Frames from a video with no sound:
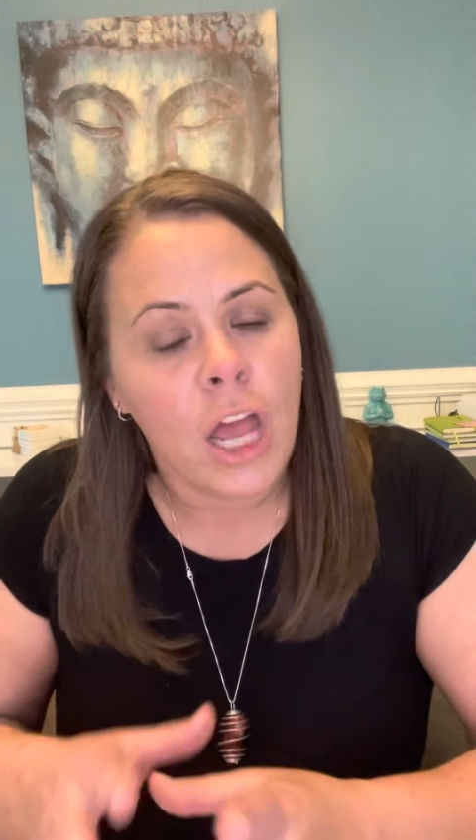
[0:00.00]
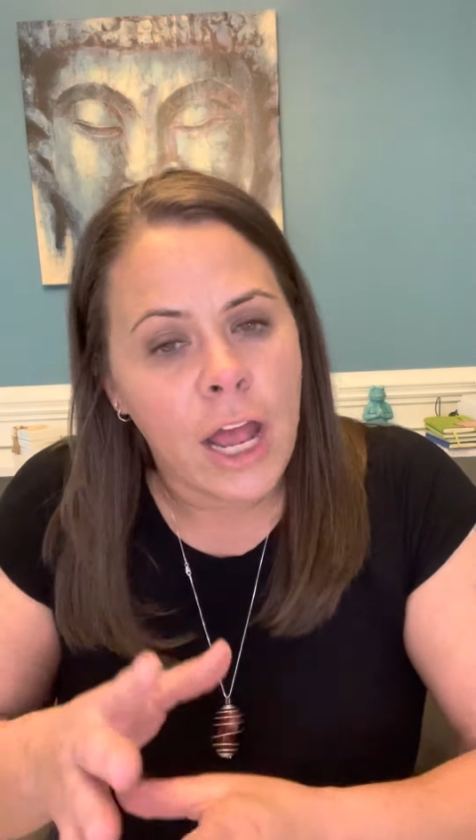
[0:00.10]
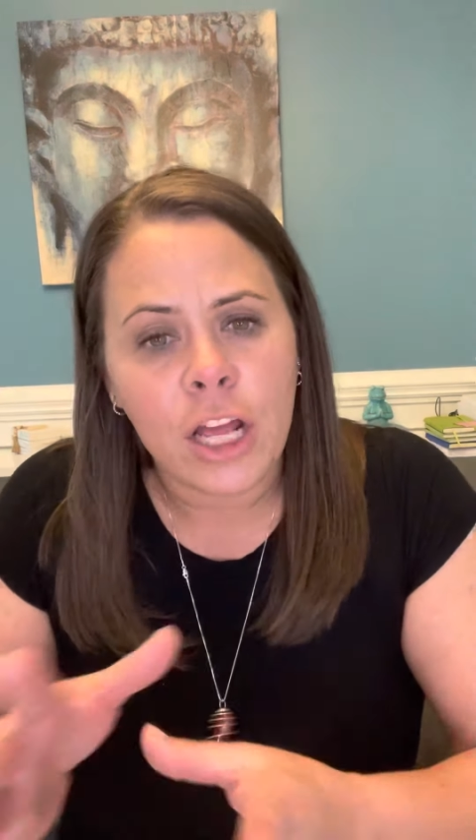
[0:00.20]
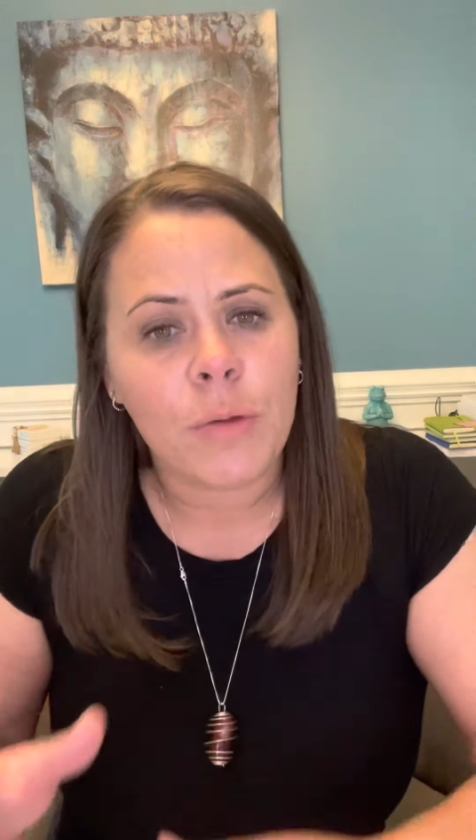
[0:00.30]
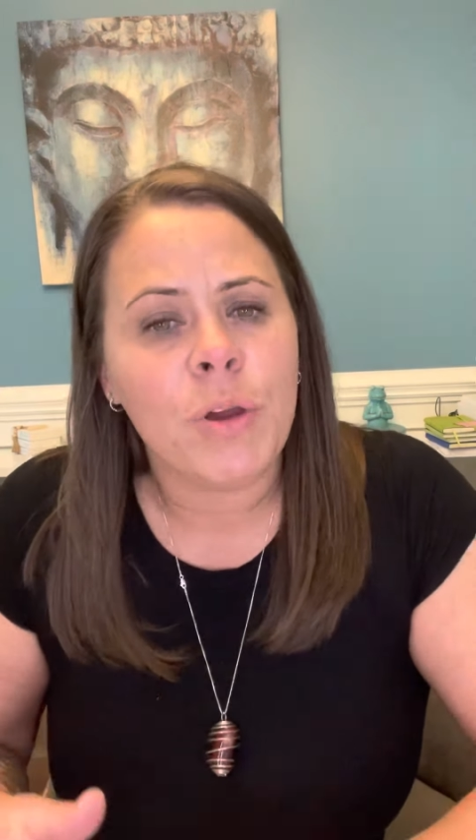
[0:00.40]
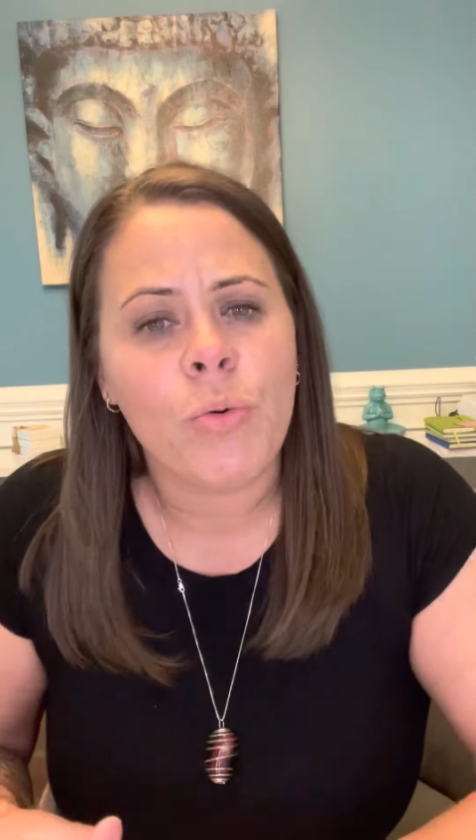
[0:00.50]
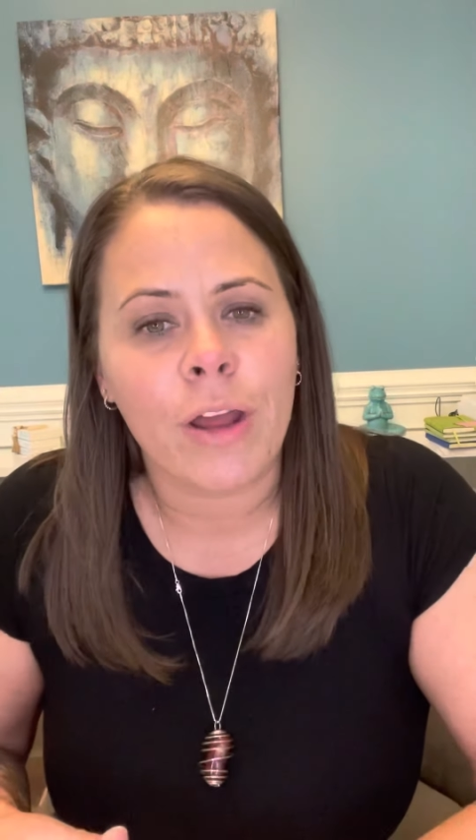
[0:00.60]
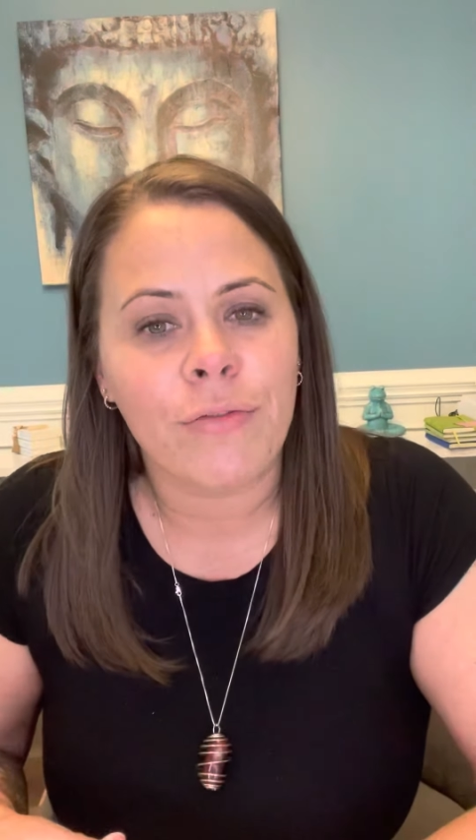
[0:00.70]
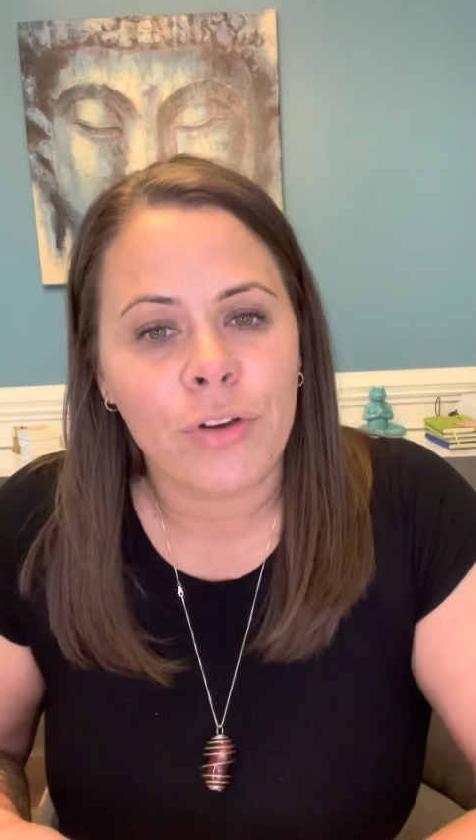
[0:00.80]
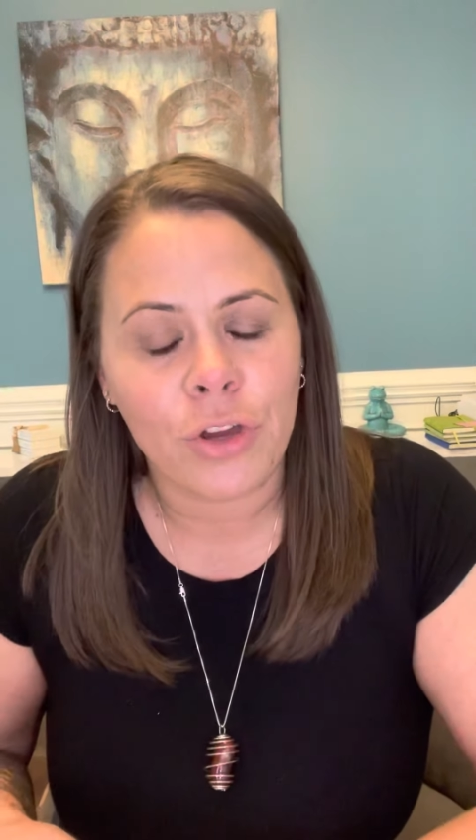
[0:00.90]
and it could be
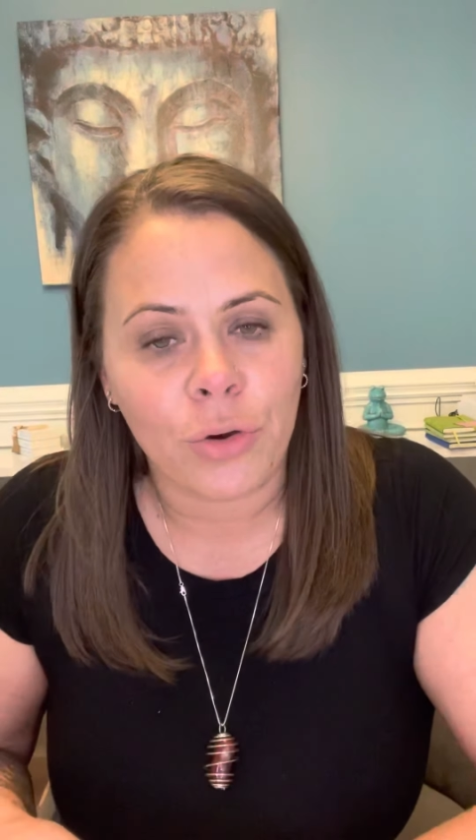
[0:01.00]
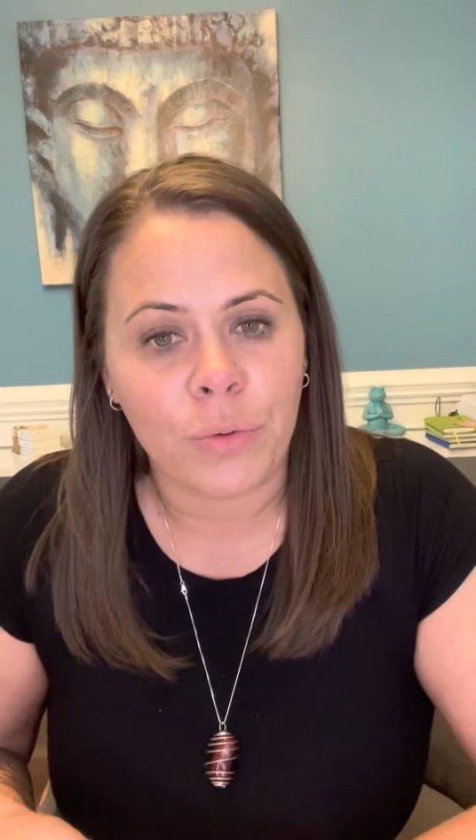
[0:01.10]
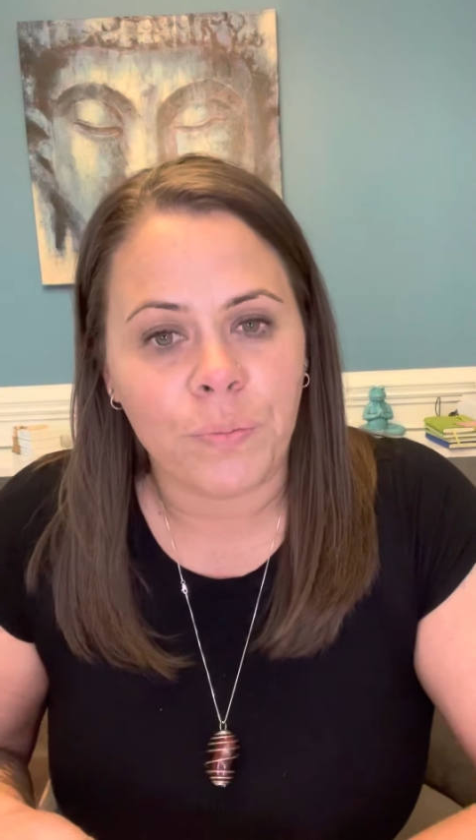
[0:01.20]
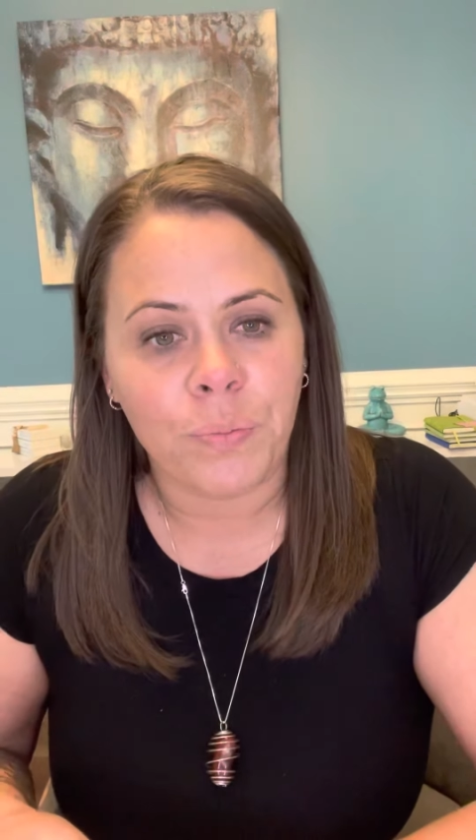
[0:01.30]
right for you